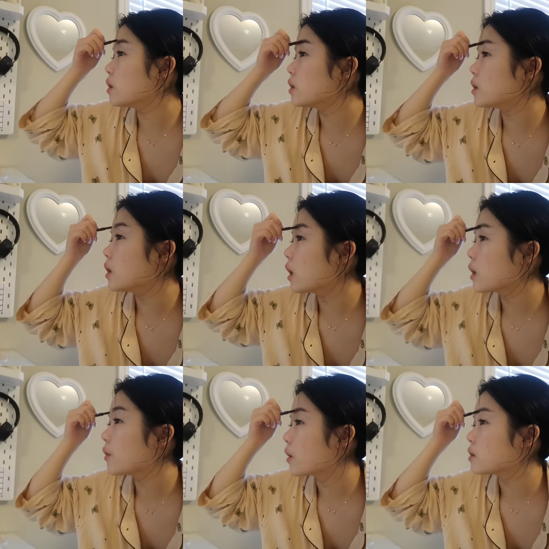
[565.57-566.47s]
a lot of
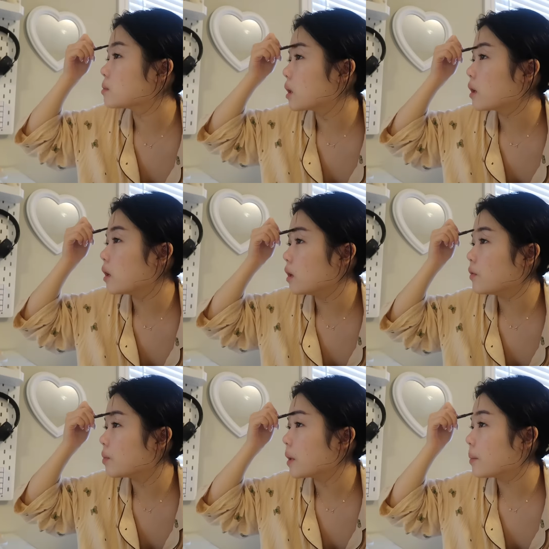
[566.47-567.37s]
good things about it and
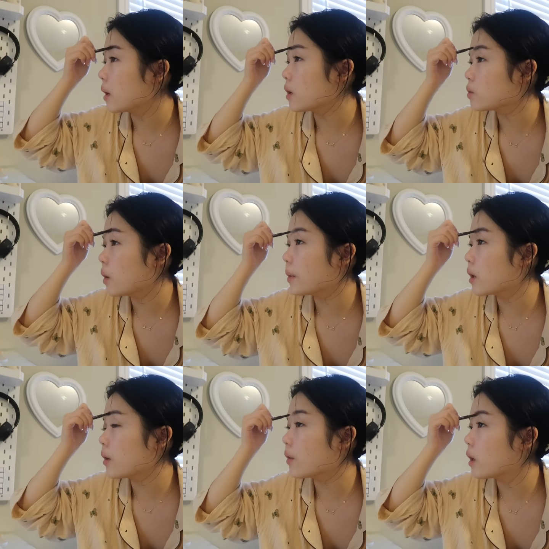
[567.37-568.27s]
even my parents want me to
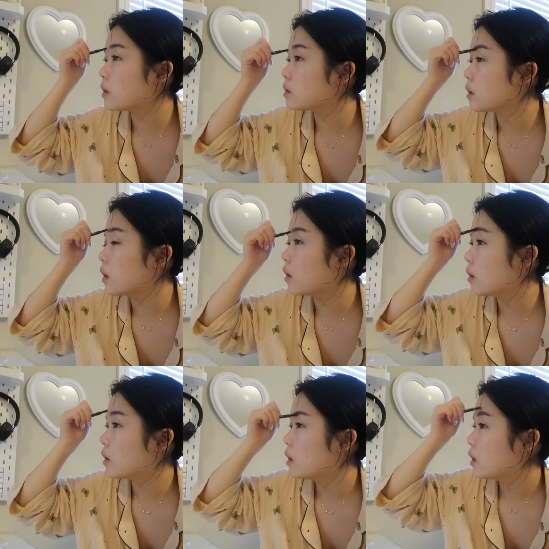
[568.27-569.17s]
go there.
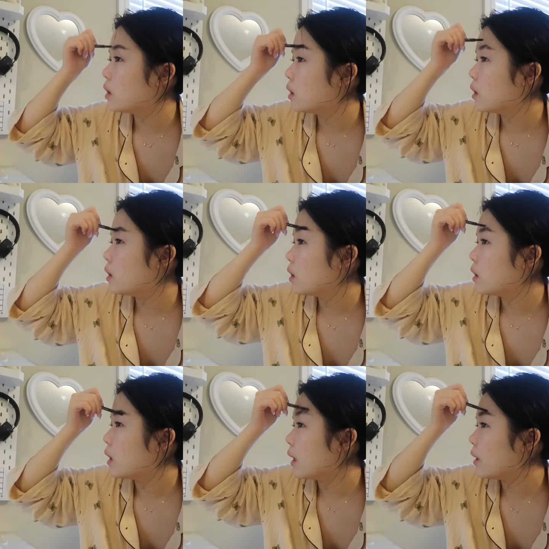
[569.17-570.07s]
So
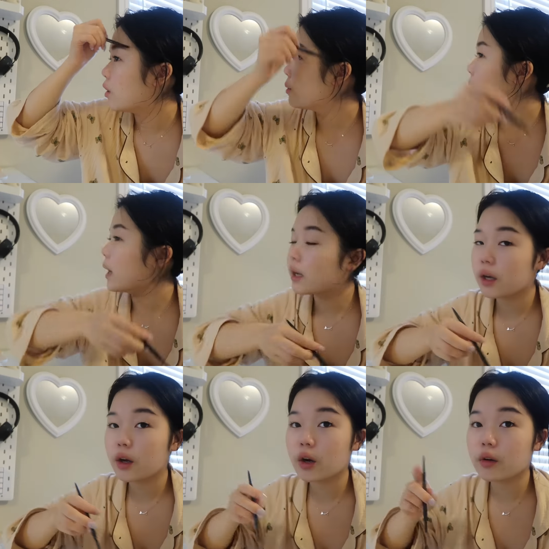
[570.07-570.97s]
I hope I
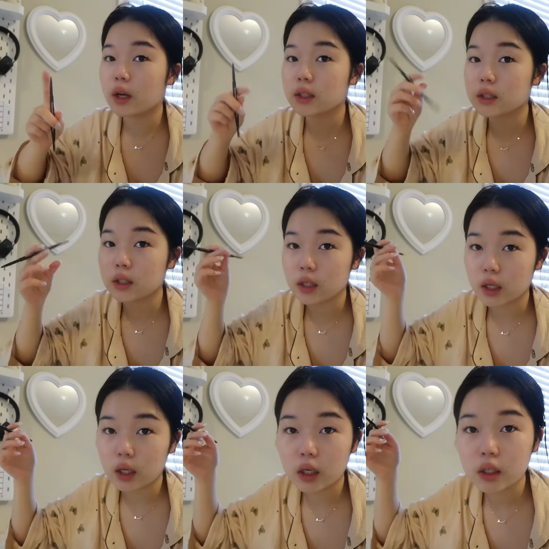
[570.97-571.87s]
can go next
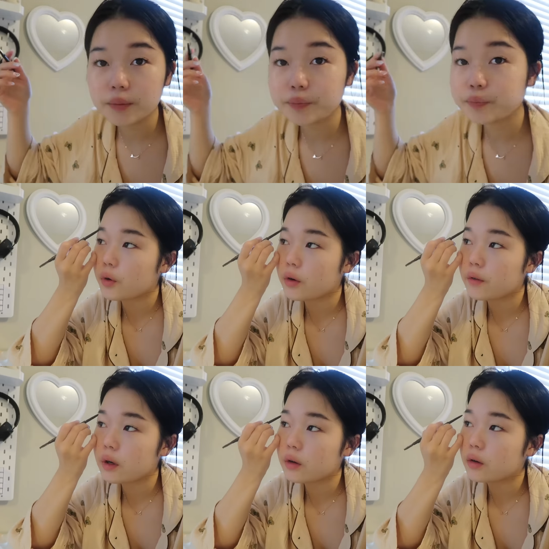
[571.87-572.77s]
year. Or
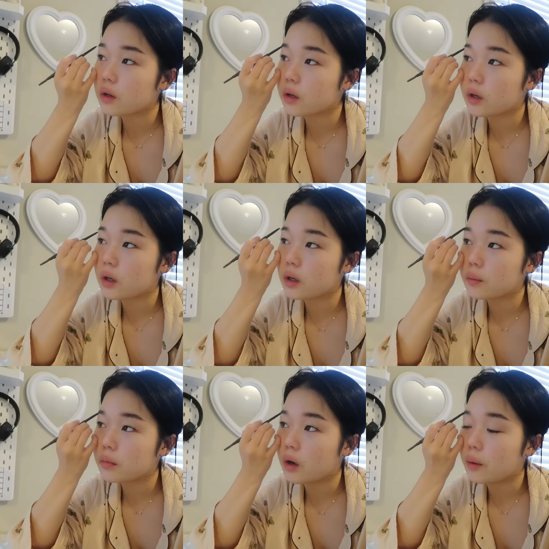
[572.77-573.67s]
if I don't go to
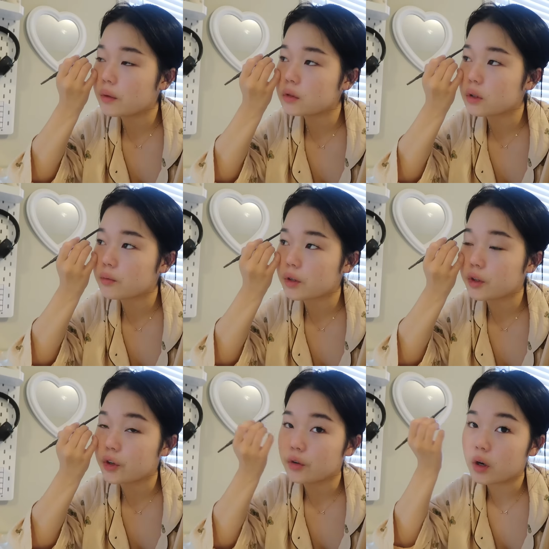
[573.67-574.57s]
Korea, probably somewhere
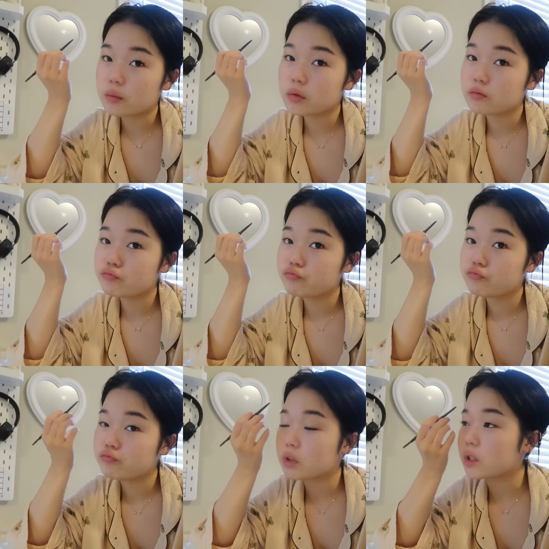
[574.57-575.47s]
in Europe.
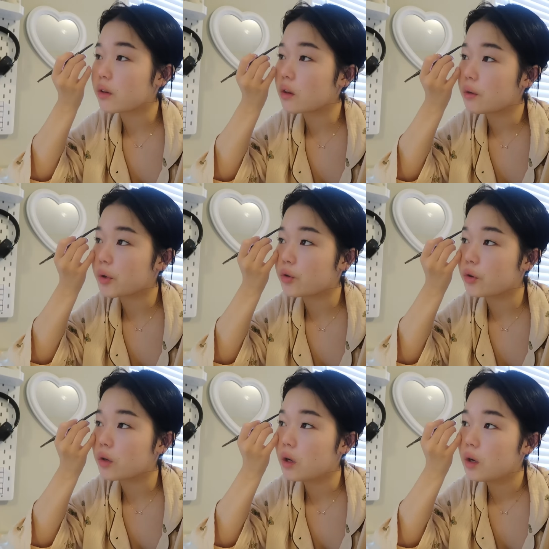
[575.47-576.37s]
Because I think that'd be
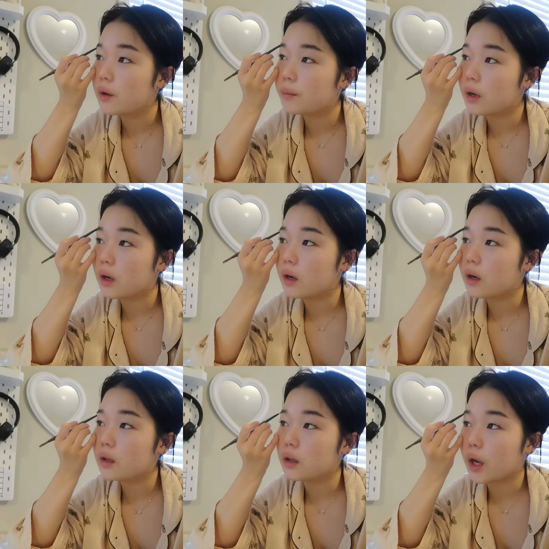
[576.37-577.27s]
cool.
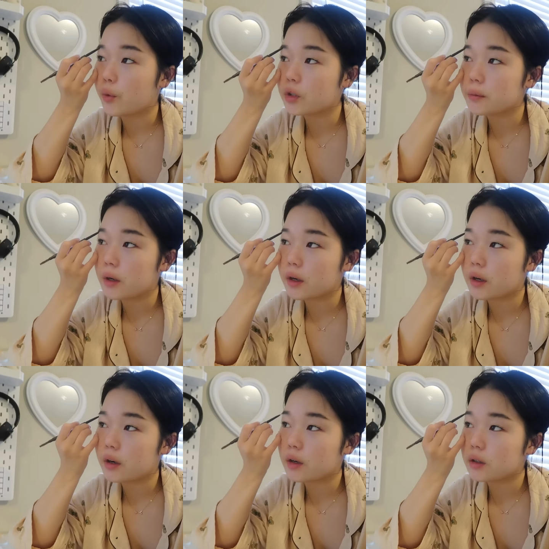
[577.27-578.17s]
But language
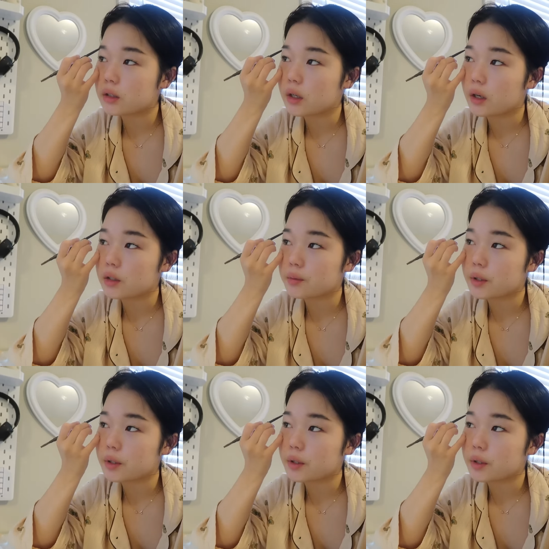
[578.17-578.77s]
barrier scares